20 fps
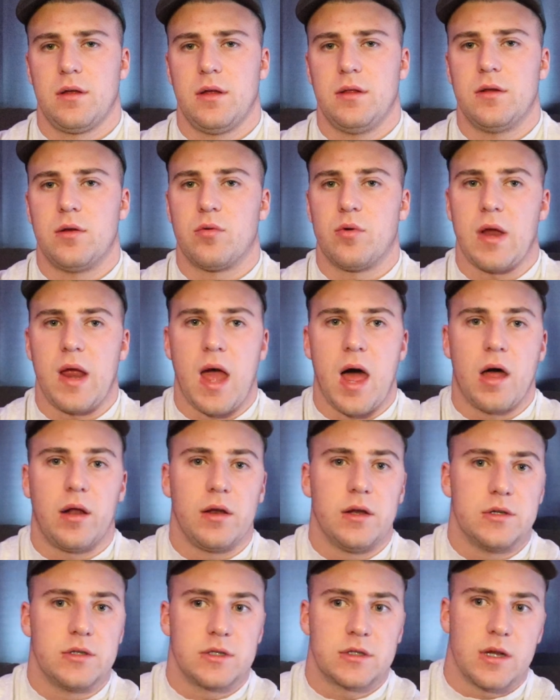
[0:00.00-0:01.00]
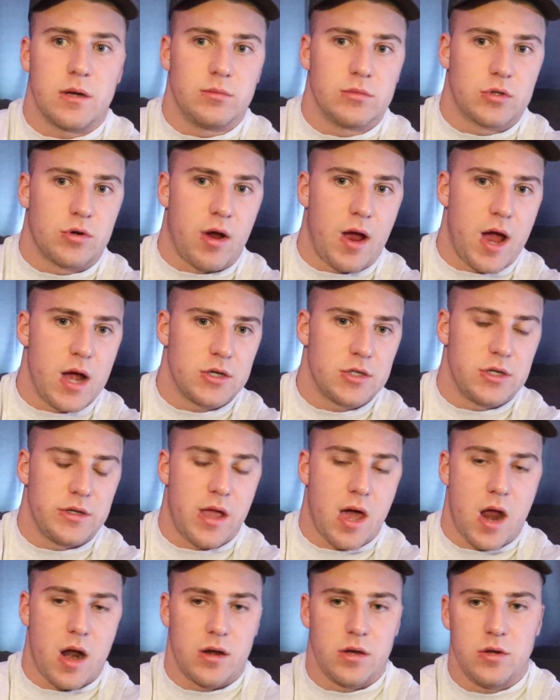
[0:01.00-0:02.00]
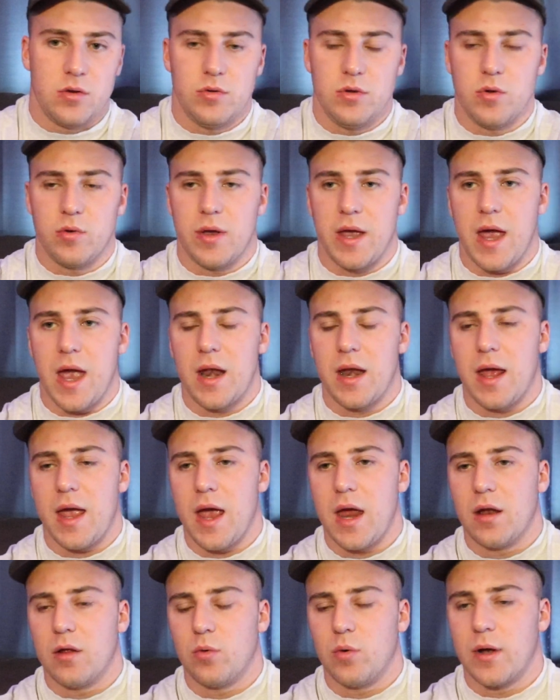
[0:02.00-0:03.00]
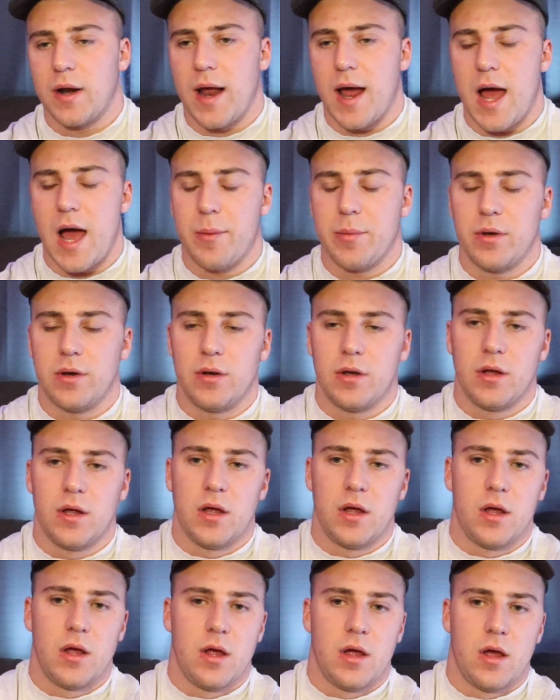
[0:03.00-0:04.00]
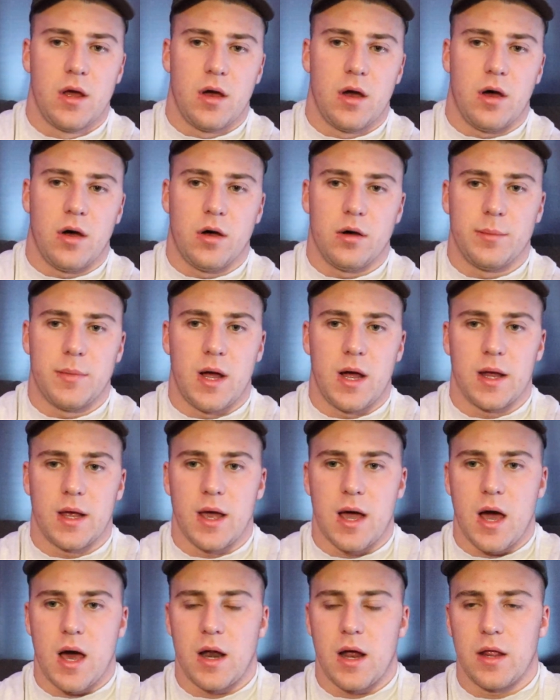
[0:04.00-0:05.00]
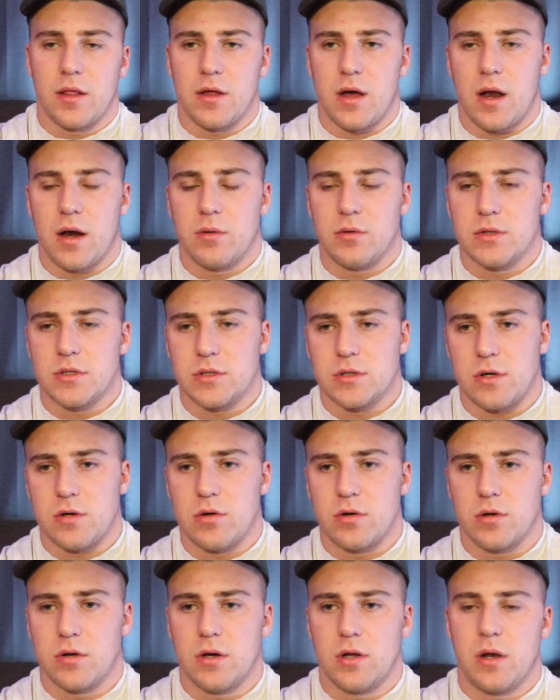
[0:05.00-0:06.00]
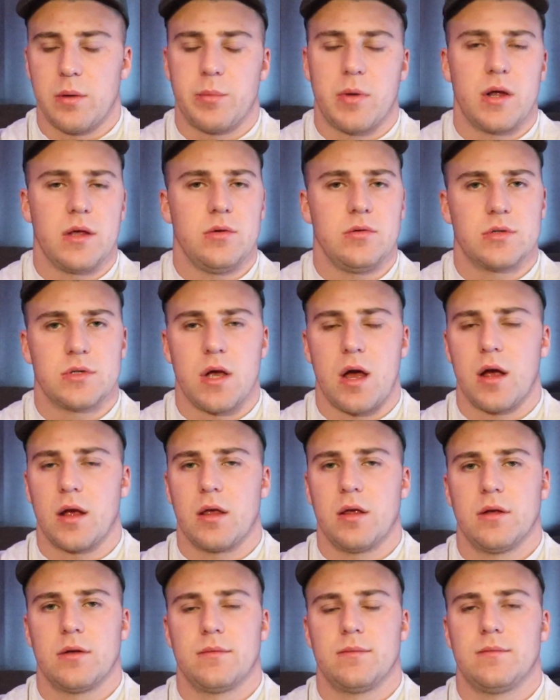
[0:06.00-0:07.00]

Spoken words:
And the reality just comes crashing down on you. You can't handle what happened. Oh my God, I thought I was so good at, but you suck.